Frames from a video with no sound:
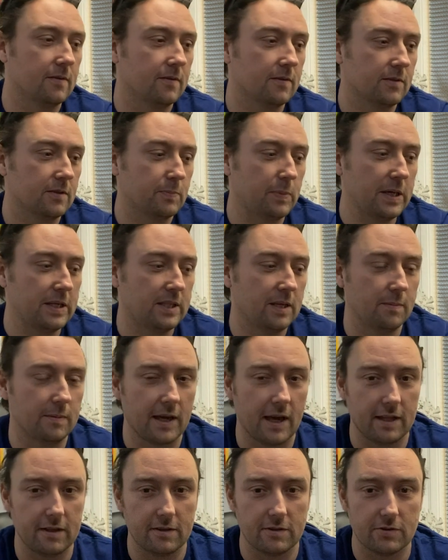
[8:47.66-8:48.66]
Space Team
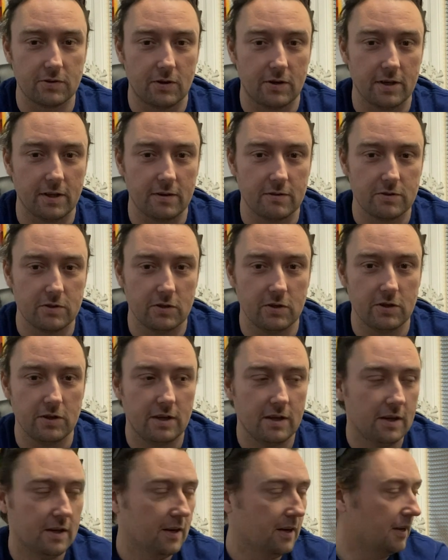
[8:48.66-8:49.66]
candles sorted out soon.
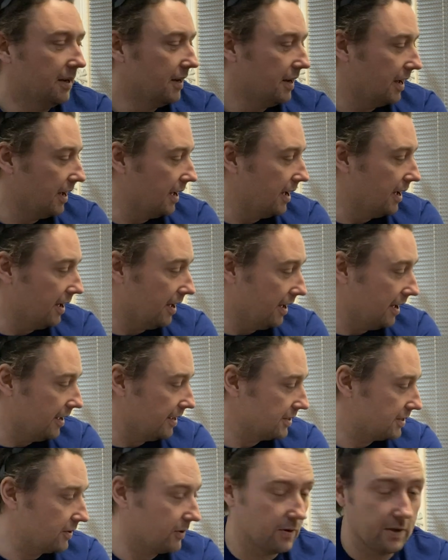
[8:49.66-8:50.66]

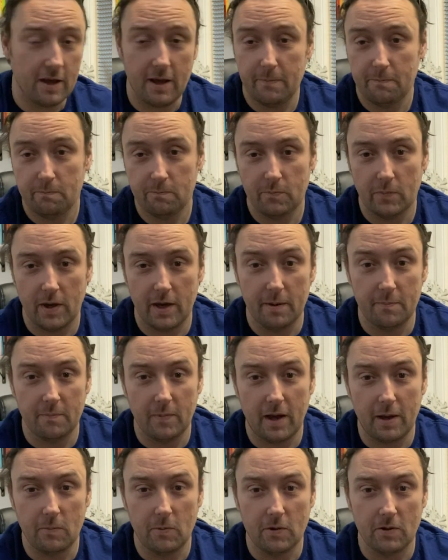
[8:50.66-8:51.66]
So yeah,
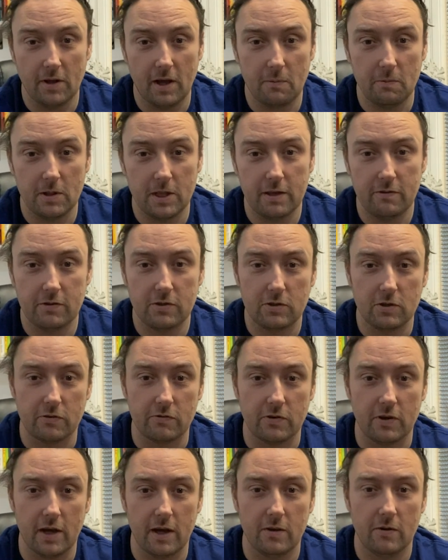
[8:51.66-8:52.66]
I will leave you to it for
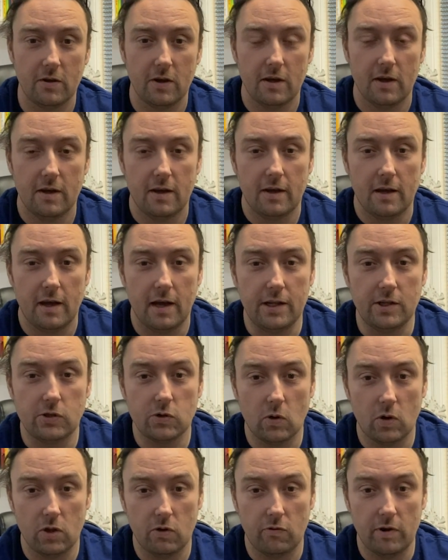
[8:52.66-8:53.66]
now.
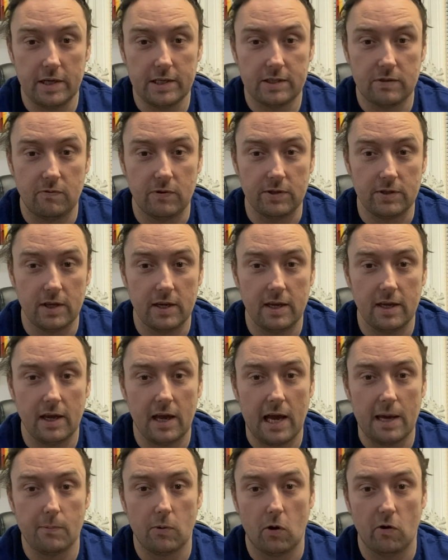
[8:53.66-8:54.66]
Enjoy the rest of your day.
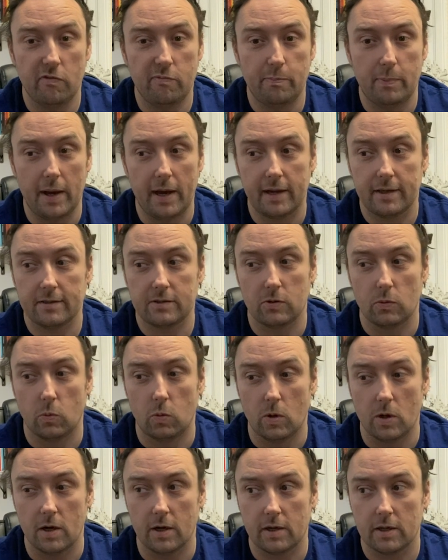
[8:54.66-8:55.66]
I'm off back to
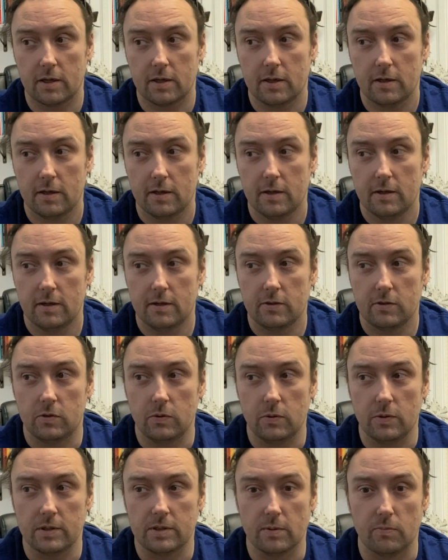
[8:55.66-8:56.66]
work,
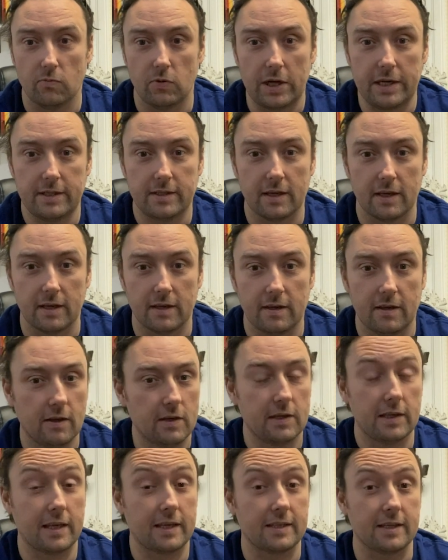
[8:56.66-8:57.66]
doing some writing,
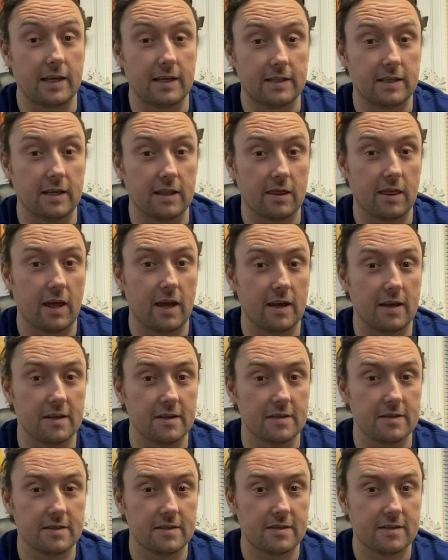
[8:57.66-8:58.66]
exciting
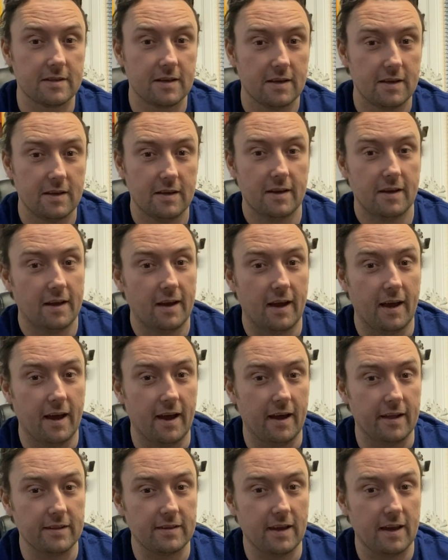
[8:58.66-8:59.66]
things,
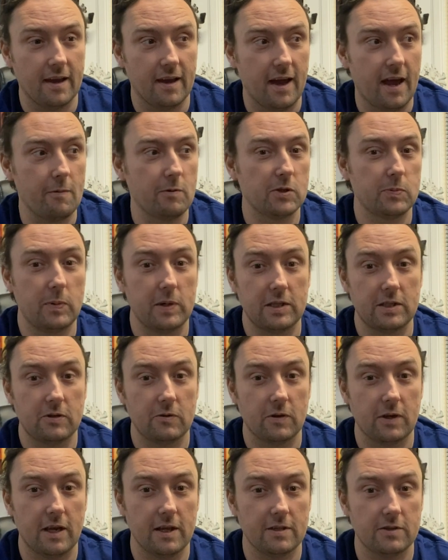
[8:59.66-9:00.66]
and I will speak to
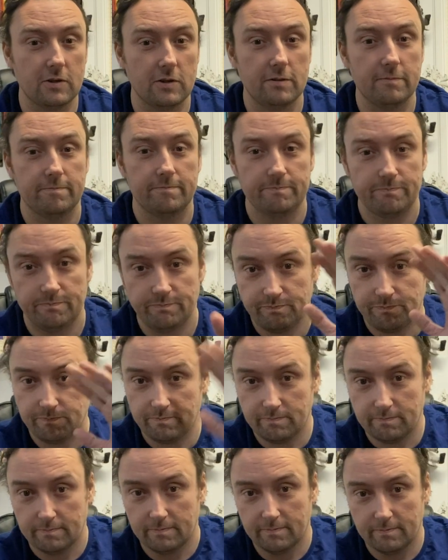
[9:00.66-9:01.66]
you again soon.
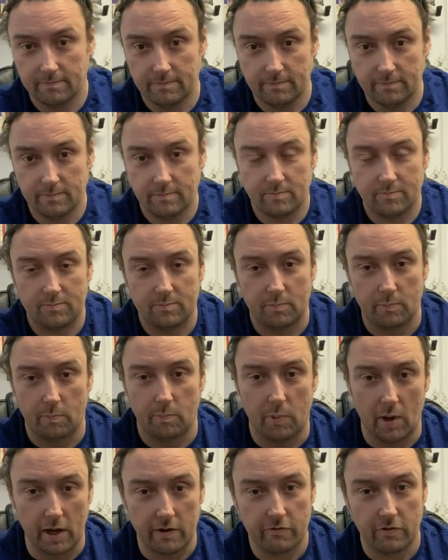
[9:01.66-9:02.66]

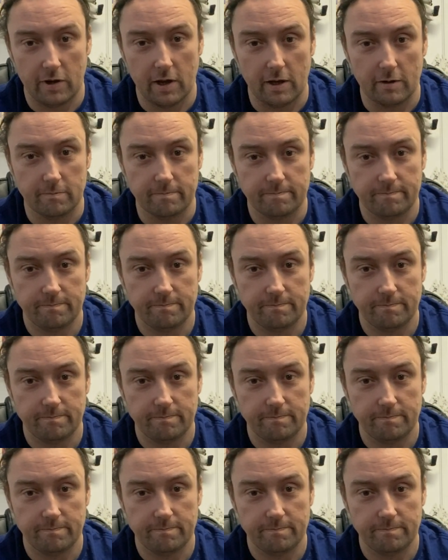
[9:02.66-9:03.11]
Bye for now.